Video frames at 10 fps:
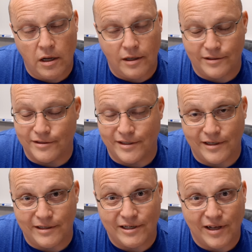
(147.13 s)
I should say
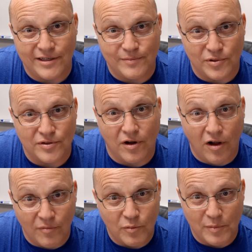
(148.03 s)
in class in person. All
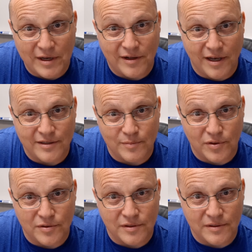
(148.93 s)
of them will be in class in
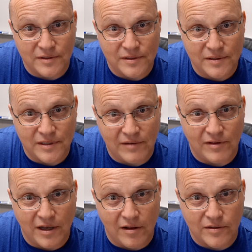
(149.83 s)
person, even
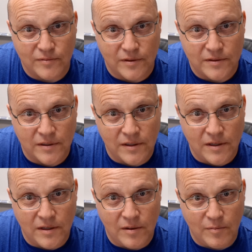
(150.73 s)
the ALEKS ones.
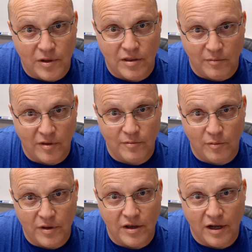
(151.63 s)
But some of them will
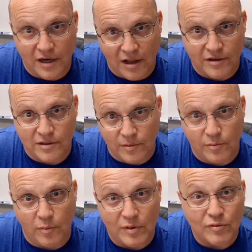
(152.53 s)
be on ALEKS, some of
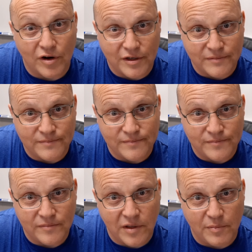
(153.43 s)
them will be written,
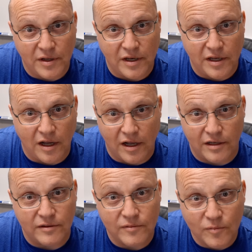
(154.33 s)
depending
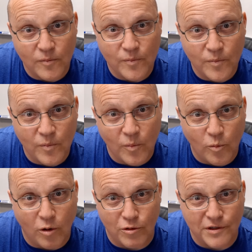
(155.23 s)
on
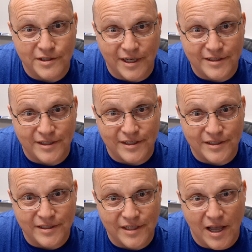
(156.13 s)
what we're assessing
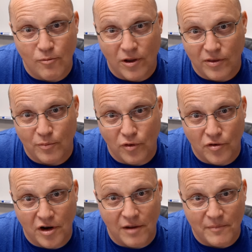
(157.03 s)
and what the
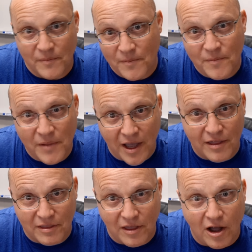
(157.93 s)
program
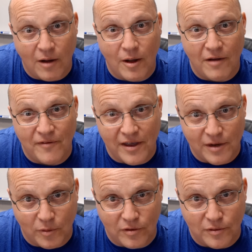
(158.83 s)
has
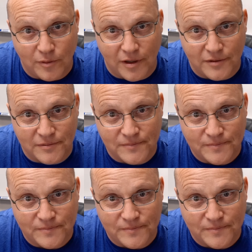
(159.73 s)
available to us.